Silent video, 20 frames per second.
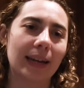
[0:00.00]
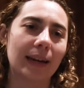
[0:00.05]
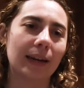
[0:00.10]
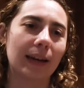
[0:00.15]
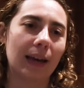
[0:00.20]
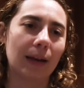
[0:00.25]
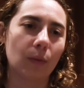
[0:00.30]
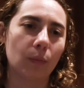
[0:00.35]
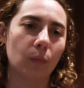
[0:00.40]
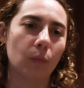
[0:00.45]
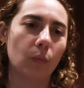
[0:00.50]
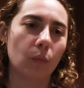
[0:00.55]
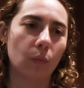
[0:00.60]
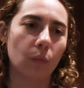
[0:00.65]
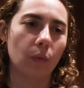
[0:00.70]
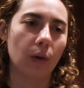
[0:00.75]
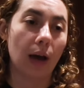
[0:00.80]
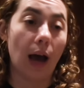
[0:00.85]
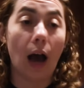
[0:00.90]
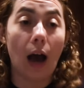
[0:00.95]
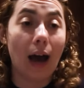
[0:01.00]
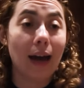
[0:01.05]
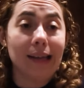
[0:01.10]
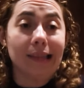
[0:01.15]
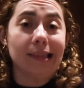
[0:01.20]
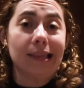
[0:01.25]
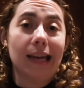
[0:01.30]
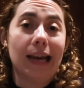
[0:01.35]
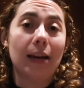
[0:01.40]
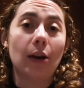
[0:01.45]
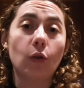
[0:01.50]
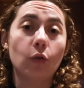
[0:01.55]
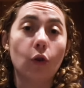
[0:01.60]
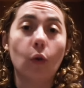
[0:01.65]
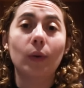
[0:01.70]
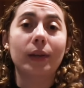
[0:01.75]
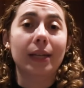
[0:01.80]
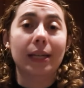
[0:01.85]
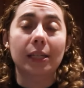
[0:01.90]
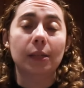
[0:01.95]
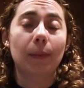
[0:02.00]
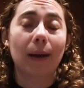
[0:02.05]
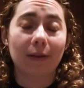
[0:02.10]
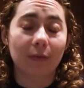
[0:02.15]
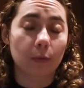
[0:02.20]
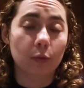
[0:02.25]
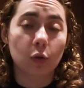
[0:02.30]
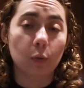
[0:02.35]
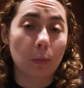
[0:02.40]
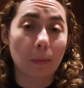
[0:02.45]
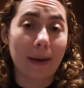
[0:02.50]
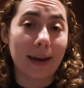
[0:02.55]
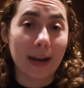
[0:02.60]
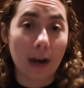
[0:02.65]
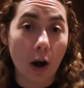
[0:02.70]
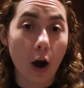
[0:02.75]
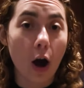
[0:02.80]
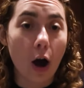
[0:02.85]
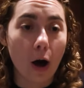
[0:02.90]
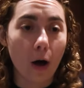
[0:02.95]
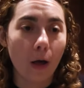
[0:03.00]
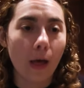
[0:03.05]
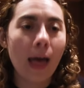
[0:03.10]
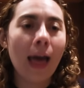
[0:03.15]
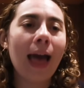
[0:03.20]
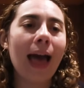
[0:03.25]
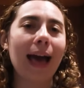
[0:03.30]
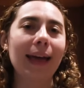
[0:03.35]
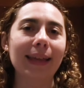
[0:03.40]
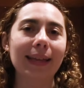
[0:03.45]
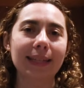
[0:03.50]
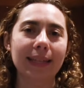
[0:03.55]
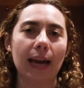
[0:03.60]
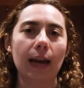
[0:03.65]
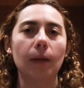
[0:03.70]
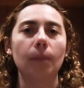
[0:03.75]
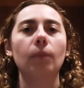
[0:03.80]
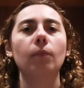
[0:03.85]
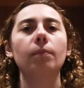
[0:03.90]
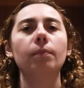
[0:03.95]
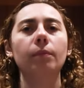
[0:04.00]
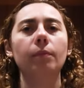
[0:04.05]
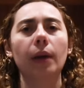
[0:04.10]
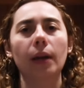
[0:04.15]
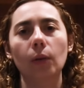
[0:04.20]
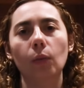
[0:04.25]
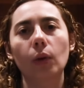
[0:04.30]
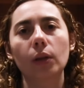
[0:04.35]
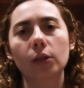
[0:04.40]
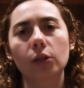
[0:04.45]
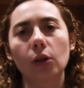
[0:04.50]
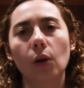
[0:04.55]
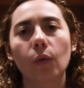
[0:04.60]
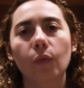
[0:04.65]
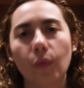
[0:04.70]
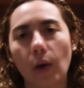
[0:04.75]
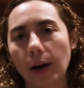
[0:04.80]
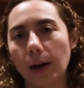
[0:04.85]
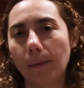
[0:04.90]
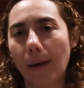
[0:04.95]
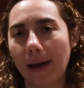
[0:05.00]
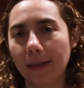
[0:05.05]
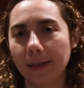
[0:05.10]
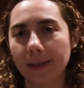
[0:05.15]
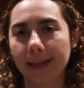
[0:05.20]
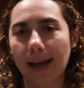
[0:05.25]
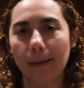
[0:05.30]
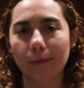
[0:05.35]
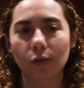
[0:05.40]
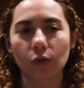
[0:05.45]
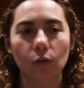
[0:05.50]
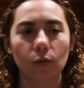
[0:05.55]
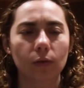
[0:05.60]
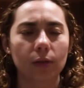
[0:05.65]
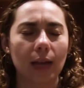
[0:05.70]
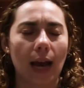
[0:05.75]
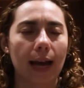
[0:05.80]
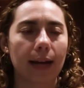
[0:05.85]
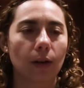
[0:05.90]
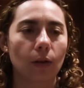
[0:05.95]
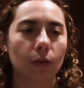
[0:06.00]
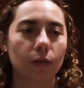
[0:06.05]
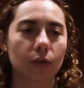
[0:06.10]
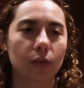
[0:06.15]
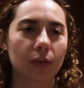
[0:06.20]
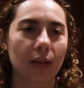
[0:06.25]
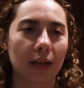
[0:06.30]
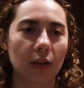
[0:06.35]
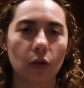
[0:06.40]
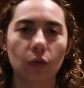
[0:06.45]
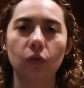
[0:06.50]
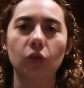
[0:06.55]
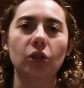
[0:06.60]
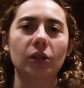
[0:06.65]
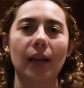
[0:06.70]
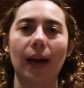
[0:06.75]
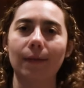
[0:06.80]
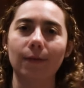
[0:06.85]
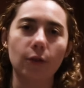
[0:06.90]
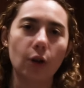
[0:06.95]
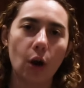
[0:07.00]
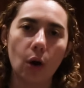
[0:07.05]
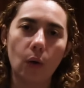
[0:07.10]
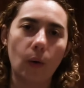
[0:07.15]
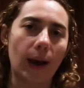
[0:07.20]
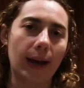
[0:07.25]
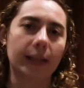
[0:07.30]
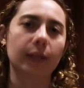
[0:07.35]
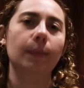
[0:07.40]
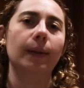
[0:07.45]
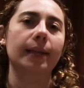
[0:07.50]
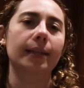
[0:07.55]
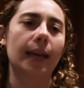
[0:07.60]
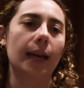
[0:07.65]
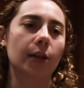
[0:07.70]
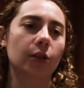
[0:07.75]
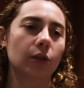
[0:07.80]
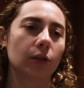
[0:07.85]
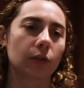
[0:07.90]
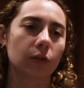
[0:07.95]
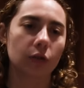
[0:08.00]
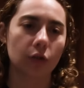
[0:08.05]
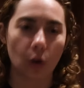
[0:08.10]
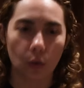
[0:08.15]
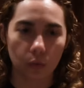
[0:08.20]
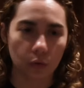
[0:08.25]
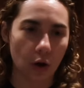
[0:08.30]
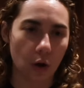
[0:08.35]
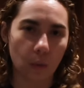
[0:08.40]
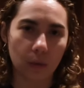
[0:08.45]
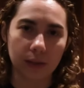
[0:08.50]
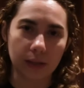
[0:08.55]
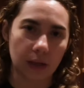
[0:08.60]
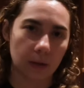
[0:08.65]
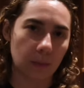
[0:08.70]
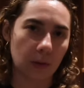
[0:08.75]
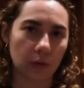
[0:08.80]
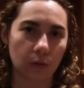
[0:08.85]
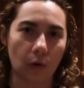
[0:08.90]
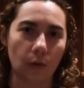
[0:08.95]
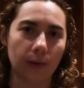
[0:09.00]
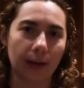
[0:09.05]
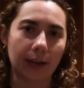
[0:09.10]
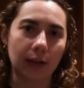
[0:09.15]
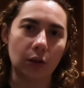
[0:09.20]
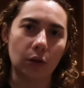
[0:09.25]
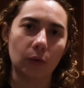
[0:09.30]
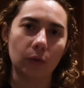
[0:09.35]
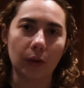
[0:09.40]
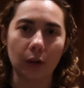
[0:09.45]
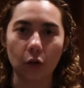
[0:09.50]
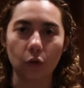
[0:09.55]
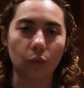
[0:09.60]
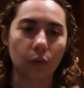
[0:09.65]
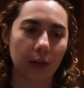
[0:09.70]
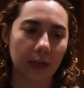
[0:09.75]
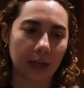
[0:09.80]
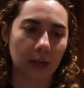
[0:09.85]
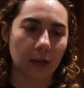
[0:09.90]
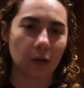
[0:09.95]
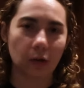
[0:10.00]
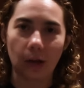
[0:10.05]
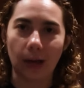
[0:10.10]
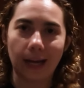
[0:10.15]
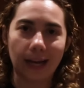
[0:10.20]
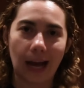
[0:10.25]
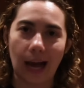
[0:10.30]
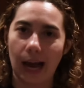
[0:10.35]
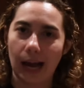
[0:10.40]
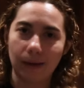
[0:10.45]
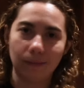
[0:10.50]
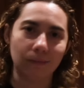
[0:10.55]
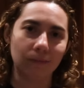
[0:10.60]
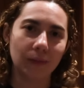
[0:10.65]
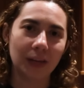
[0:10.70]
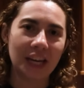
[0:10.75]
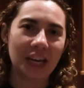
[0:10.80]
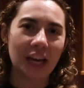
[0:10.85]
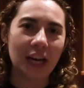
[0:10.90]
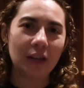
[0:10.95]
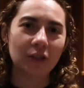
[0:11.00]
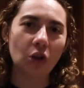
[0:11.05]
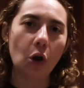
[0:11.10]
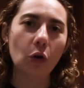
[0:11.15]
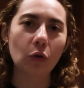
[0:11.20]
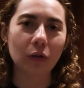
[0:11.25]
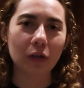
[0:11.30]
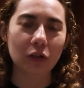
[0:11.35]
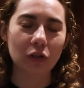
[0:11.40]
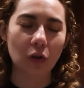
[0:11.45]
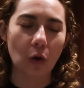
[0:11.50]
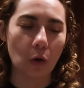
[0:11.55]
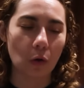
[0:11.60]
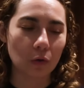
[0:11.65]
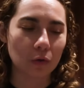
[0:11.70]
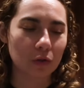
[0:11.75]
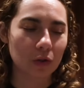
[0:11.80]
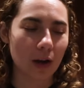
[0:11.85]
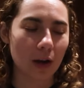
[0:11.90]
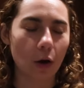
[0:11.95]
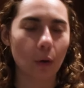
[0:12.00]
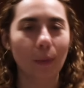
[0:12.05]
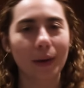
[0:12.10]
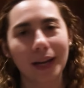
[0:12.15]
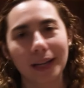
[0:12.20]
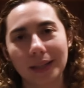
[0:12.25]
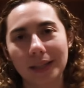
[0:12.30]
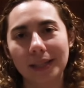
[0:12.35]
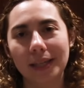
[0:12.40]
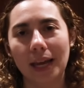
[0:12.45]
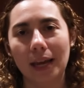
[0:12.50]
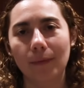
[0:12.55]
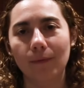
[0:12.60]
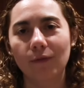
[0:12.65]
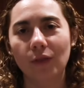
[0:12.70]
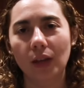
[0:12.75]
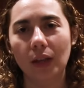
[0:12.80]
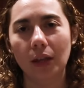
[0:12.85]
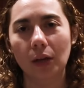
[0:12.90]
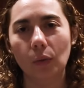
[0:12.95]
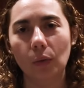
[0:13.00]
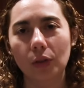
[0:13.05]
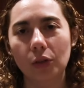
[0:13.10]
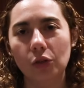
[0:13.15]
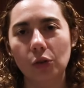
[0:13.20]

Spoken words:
and honestly, I don't know what to expect from Superman at all, and that's kind of been what's so fun about these Absolute titles, is that you just have no expectations, don't know what's gonna be thrown at you, and then you read it and you're like, I'm totally sold. So I hope I get the same feeling with